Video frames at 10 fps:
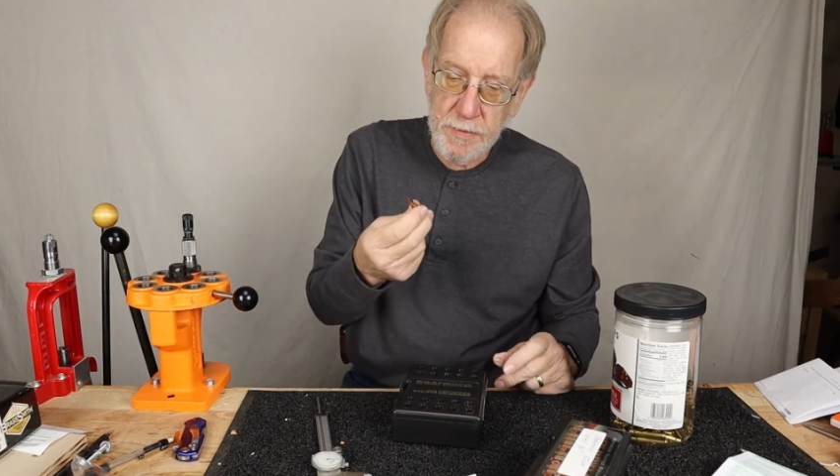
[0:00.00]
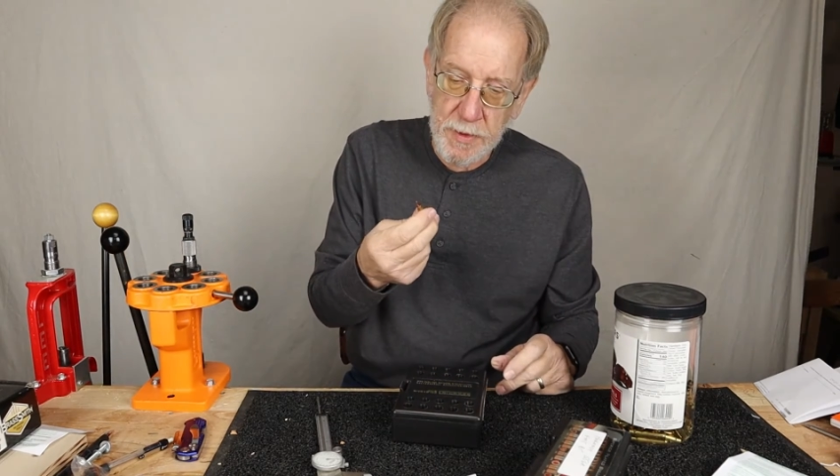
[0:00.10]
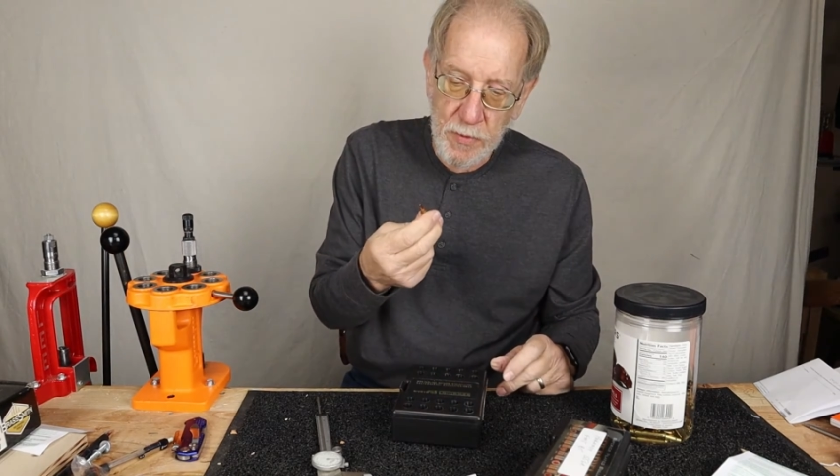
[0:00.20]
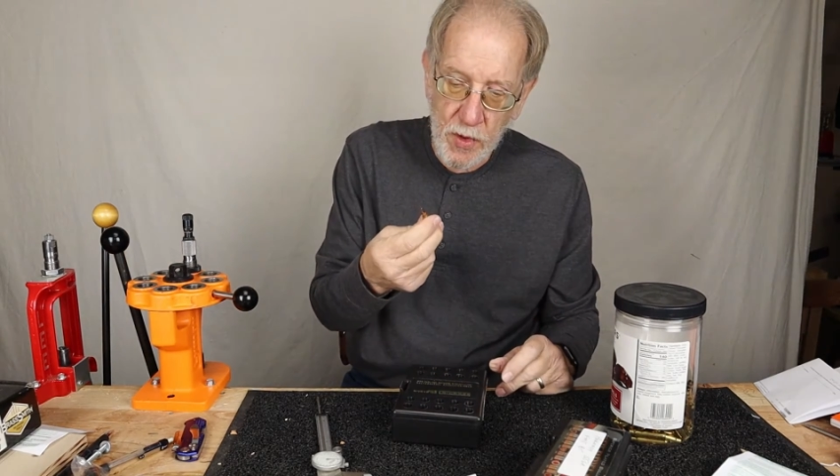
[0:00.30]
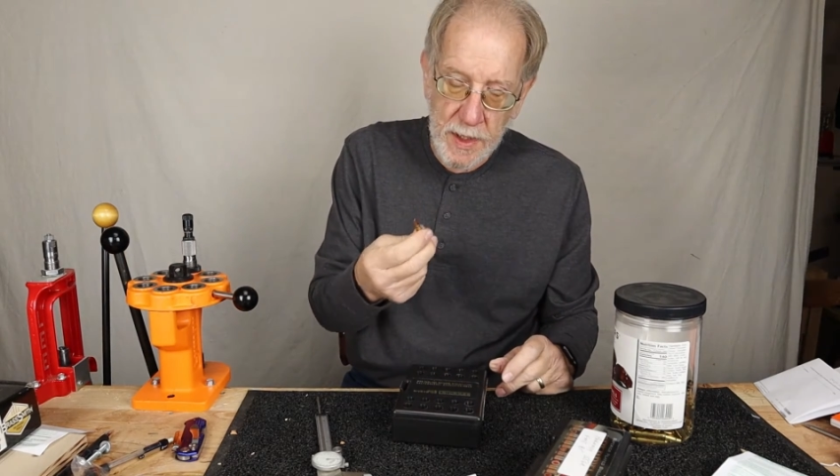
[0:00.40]

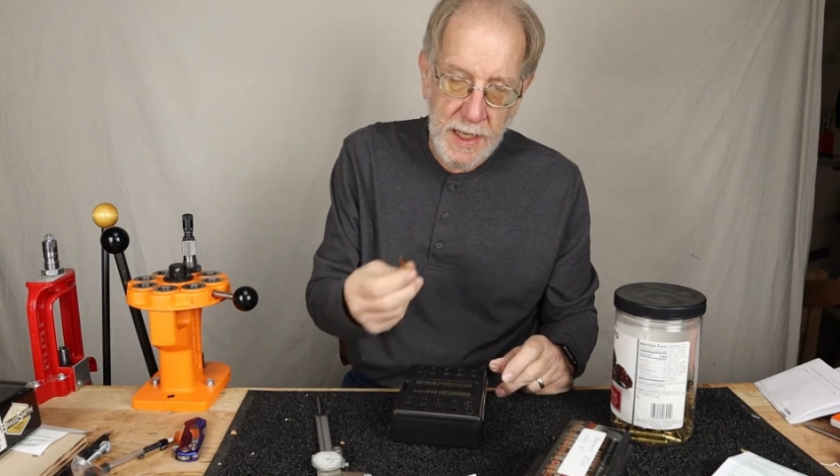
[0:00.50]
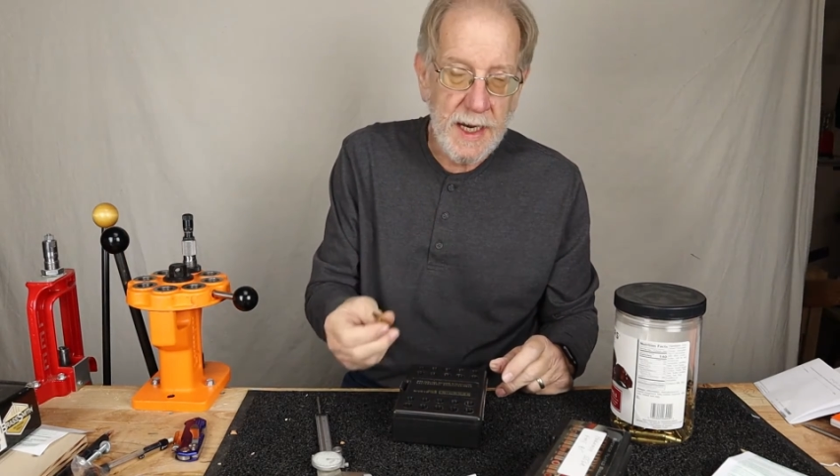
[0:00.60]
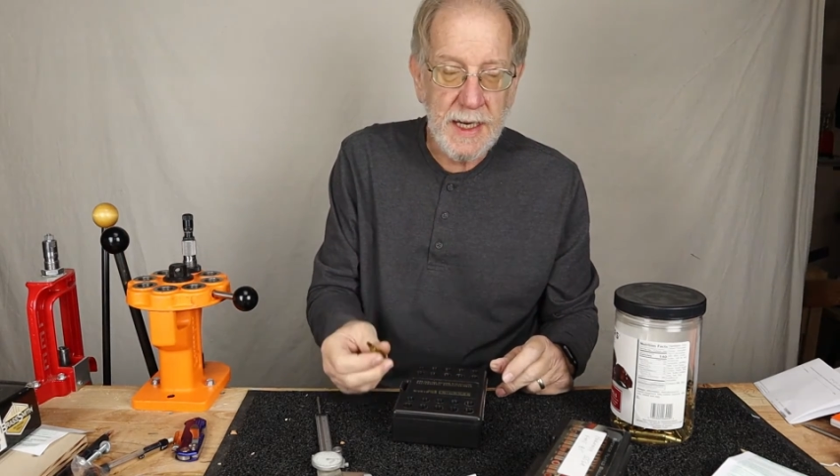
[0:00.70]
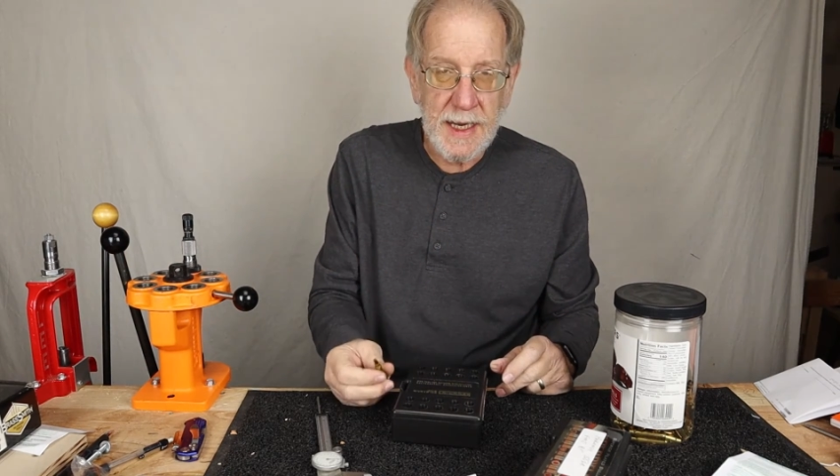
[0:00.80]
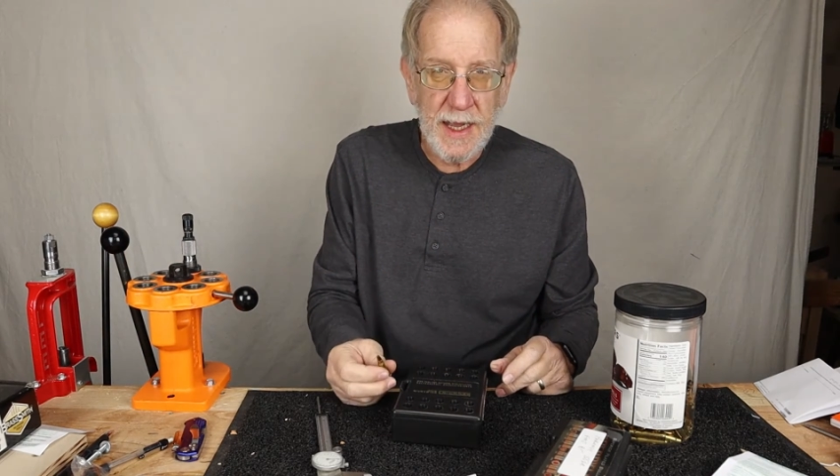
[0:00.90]
bit more to
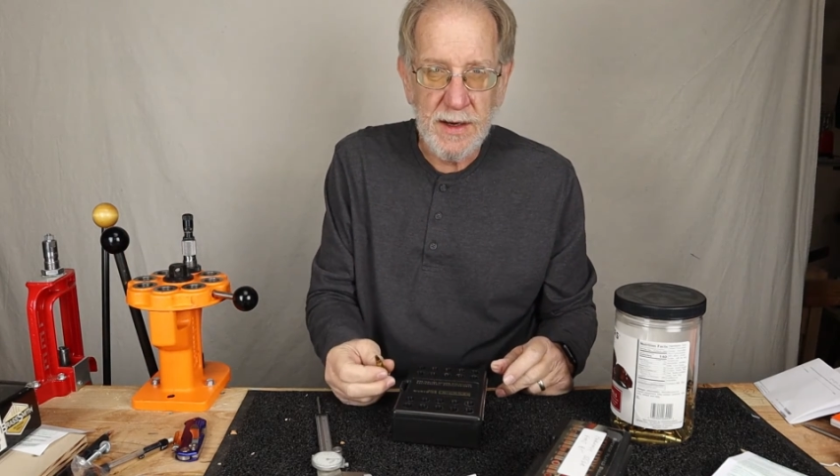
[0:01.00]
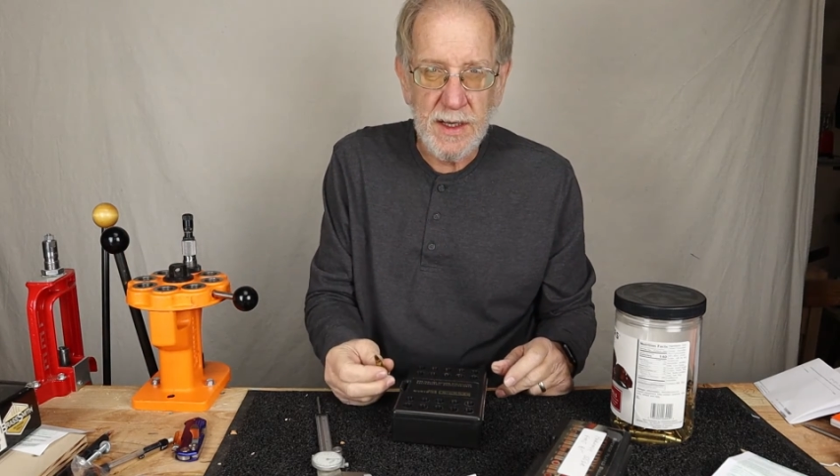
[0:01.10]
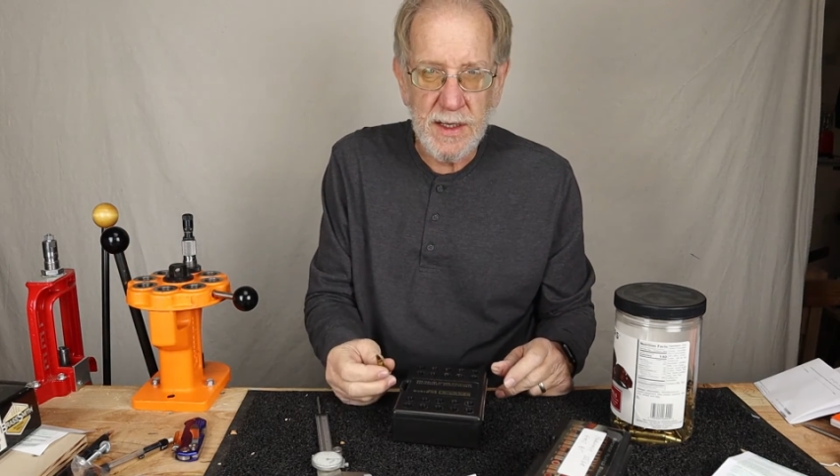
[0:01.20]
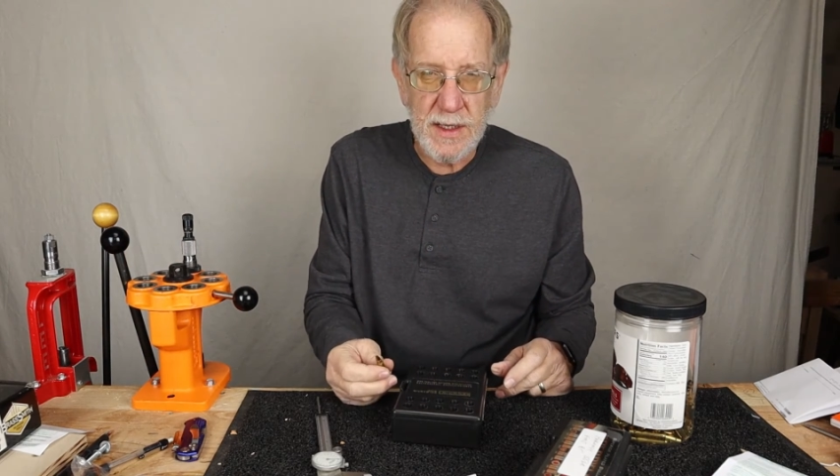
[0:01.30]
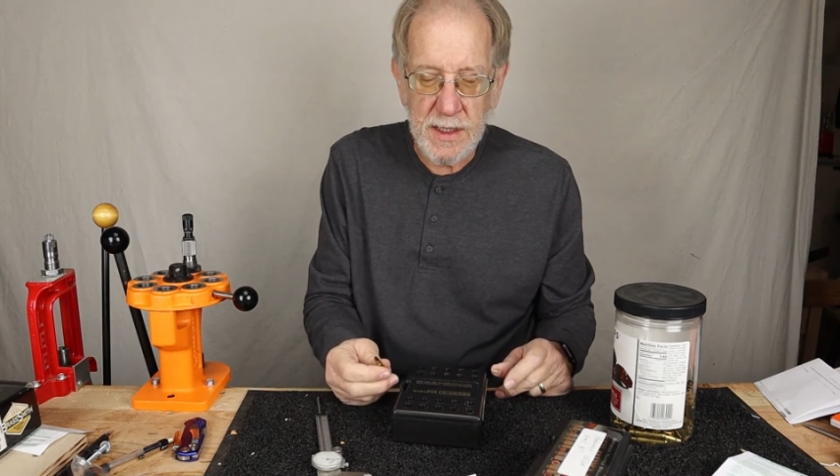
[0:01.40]
get it down
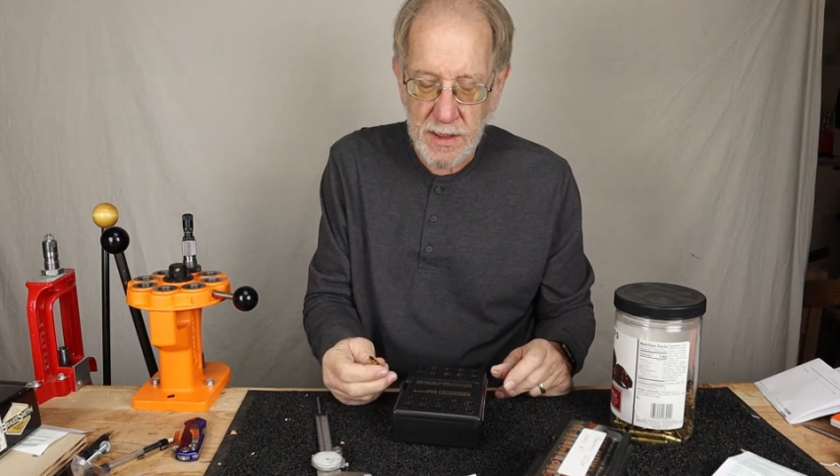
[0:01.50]
to